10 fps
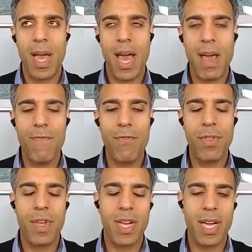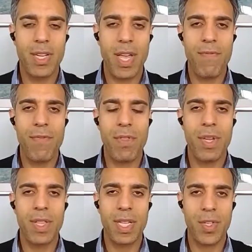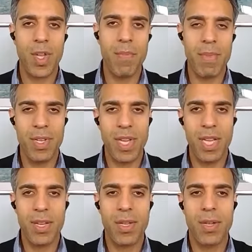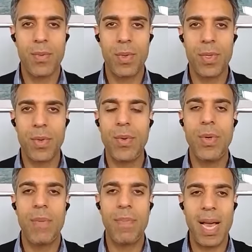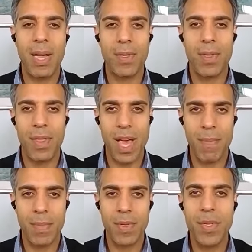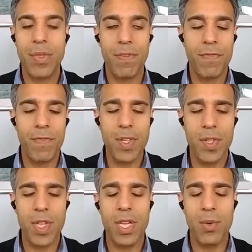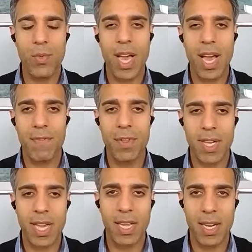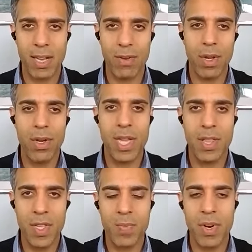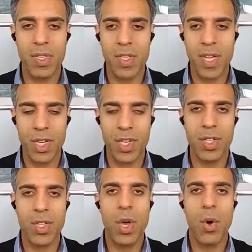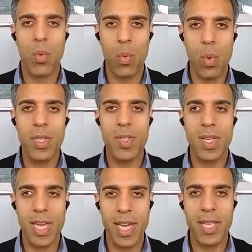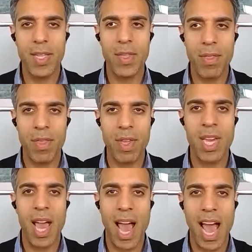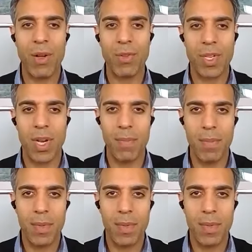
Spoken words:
Everything that Simon did was all about them. So the first thing we have to get clear on in this presentation is, what is the outcome?